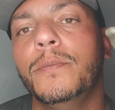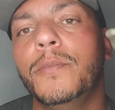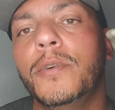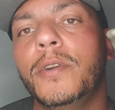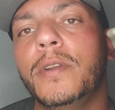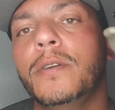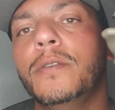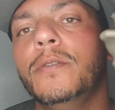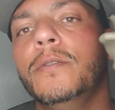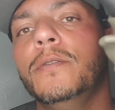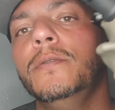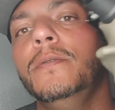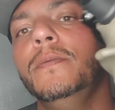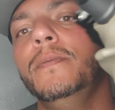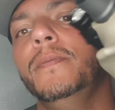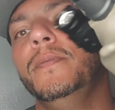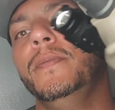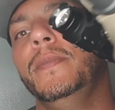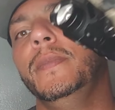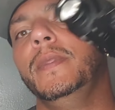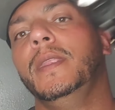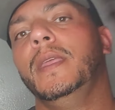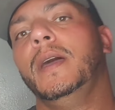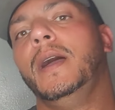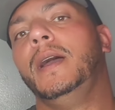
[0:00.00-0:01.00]
Pretty cool.
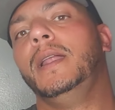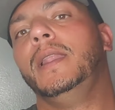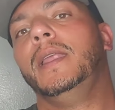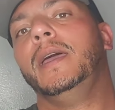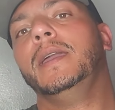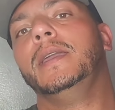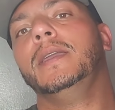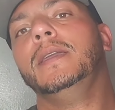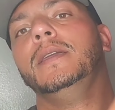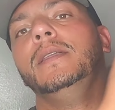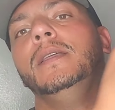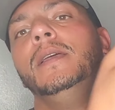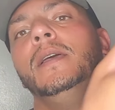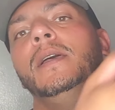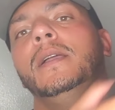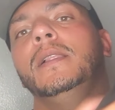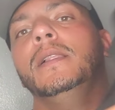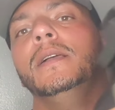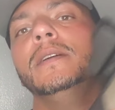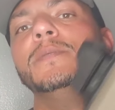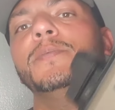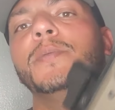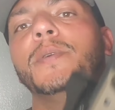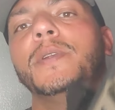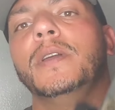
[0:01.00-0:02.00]
I like it
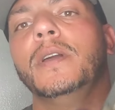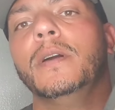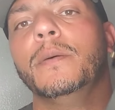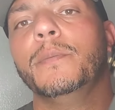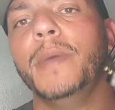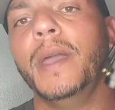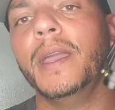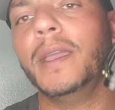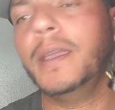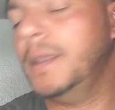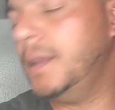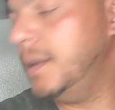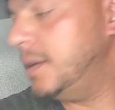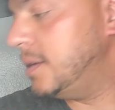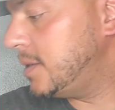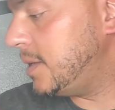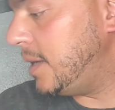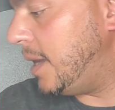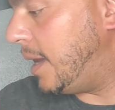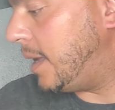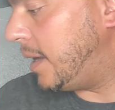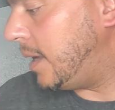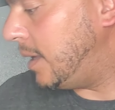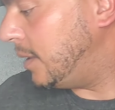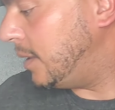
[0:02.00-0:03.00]
put a gun back in there, see how